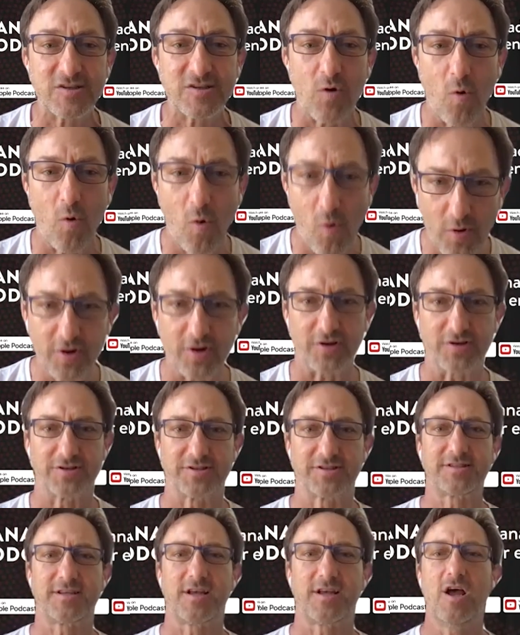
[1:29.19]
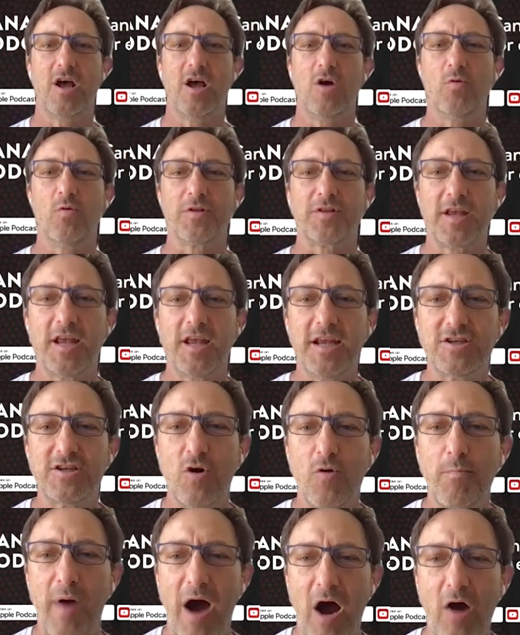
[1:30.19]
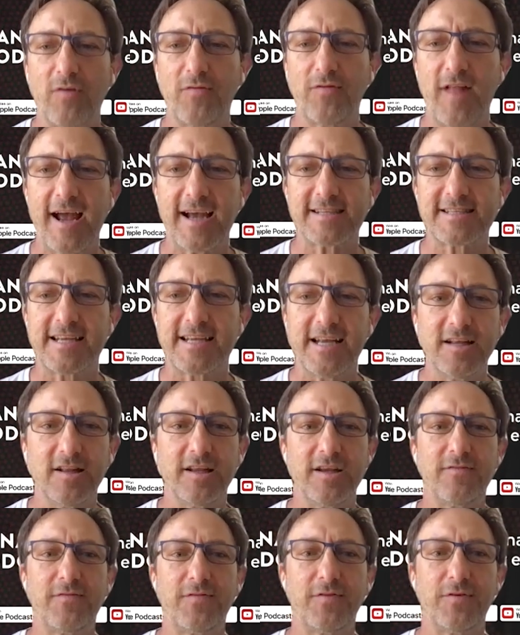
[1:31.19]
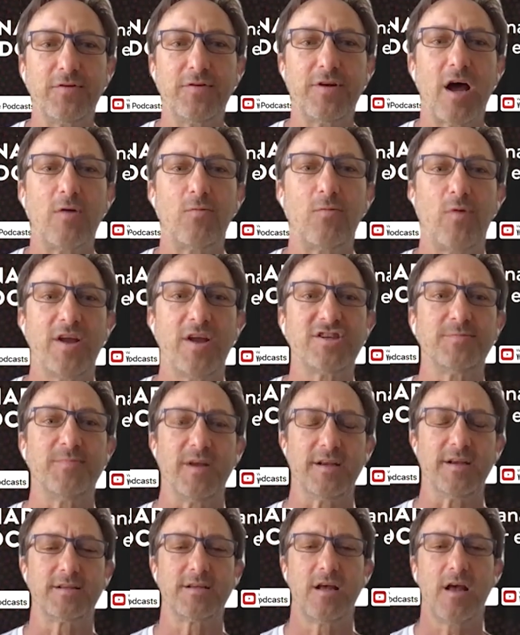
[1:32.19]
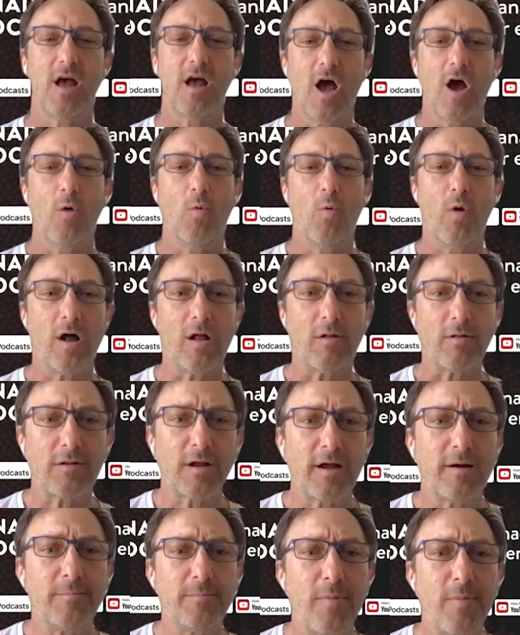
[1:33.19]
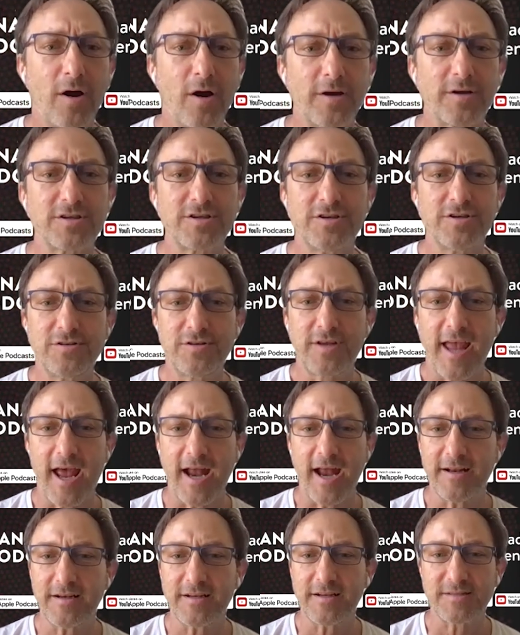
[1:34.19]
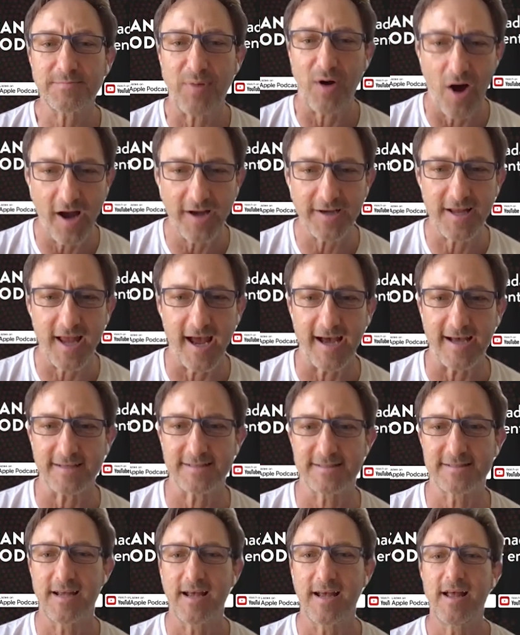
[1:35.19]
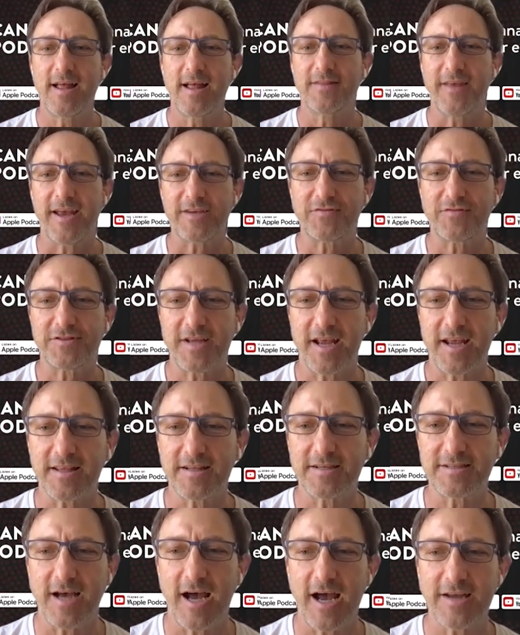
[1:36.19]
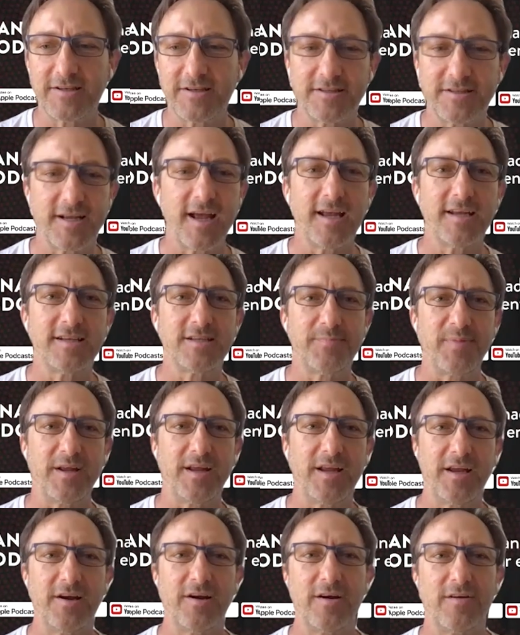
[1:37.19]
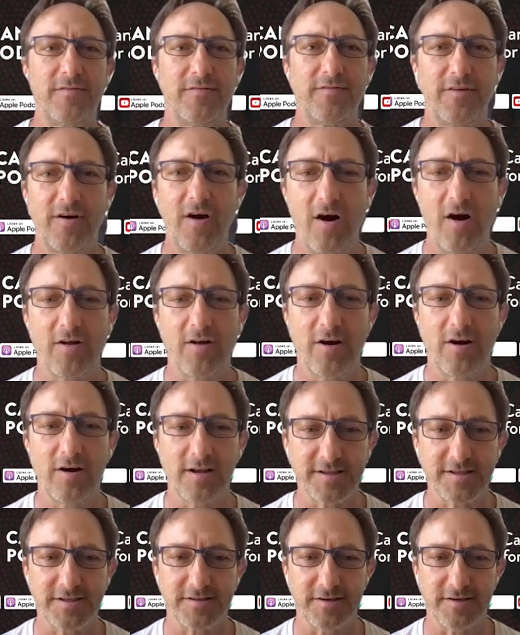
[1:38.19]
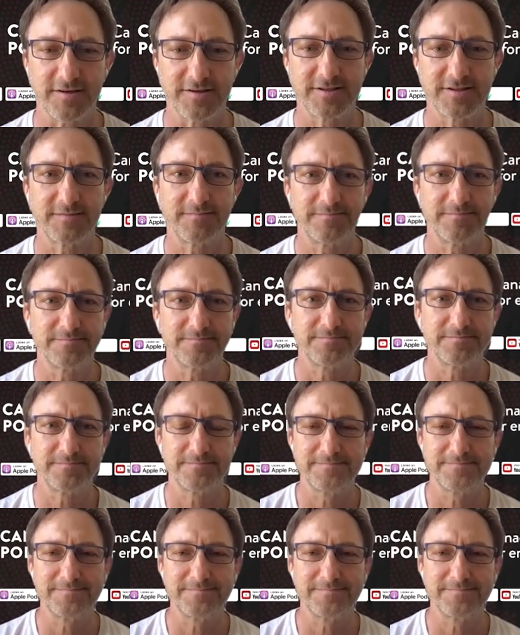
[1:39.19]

disorders with Keto Powerflax Healing Food Regimen. Welcome, Mark, to Canada's Podcast. Thanks for taking the time today to be here for all our listeners.